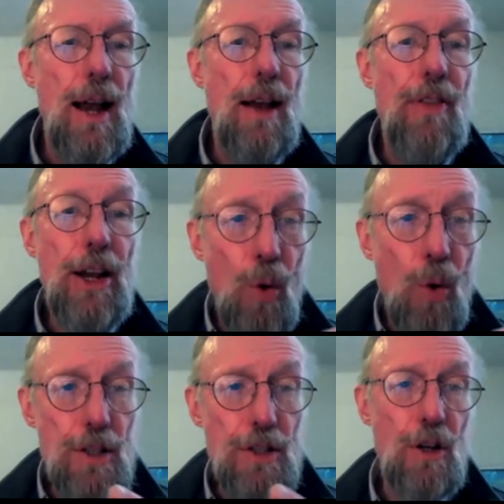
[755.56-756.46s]
And then
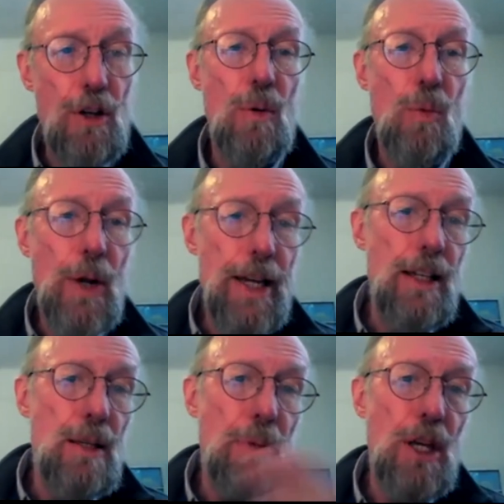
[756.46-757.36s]
also, we
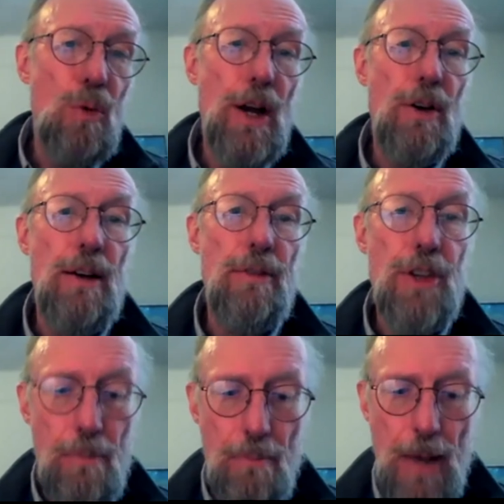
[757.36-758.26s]
need to be aware of
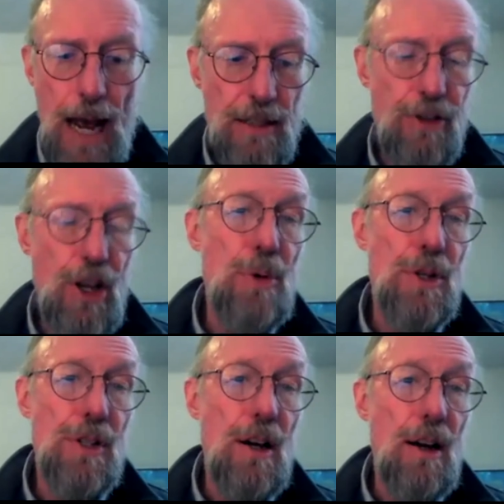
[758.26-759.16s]
the massive
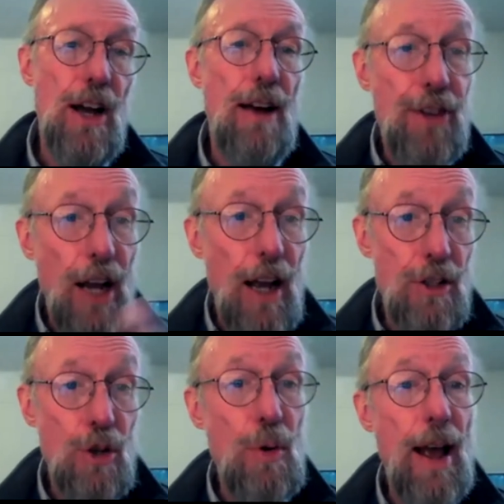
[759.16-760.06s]
numbers of
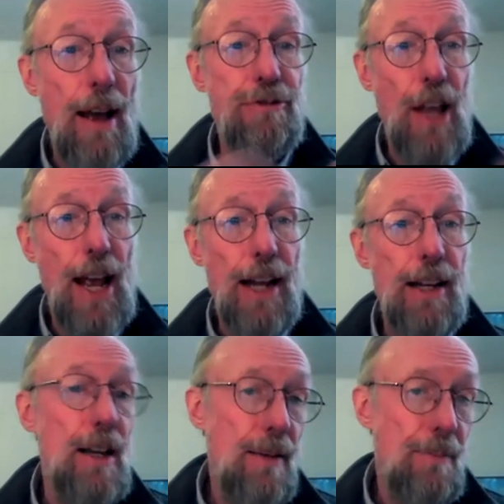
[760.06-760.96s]
Afghans who have
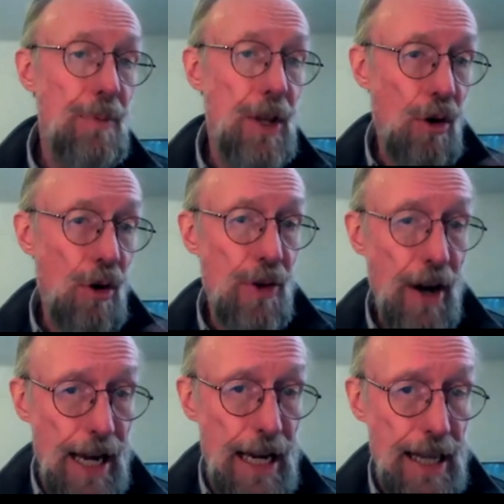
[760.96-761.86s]
fled. There are over
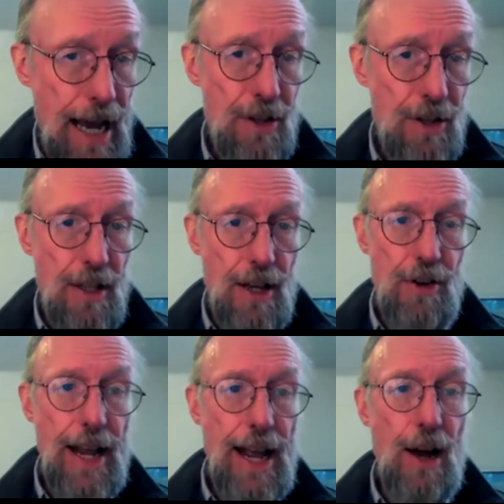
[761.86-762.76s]
80,000 that
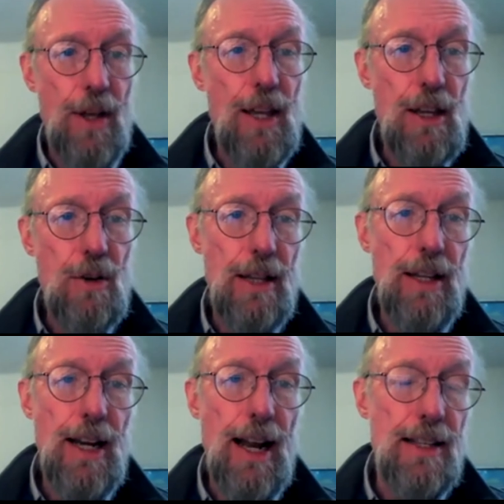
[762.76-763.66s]
are now here in
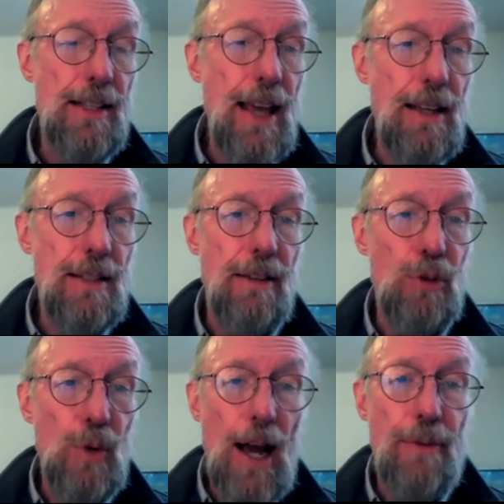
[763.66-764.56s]
the United States that have
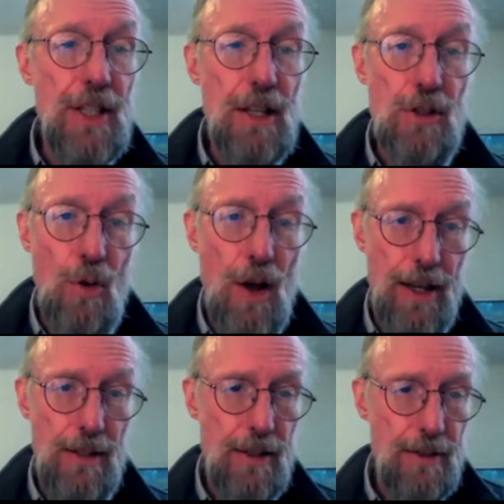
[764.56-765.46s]
arrived since
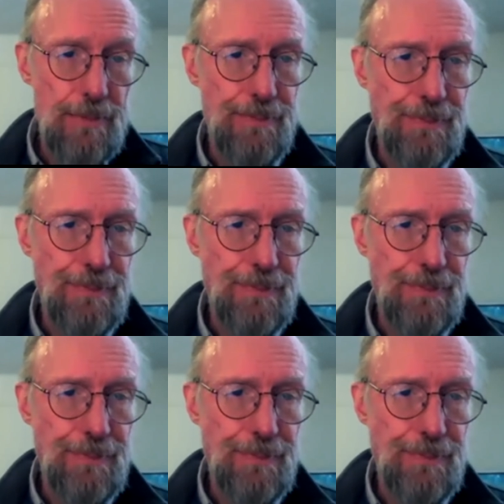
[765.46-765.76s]
August.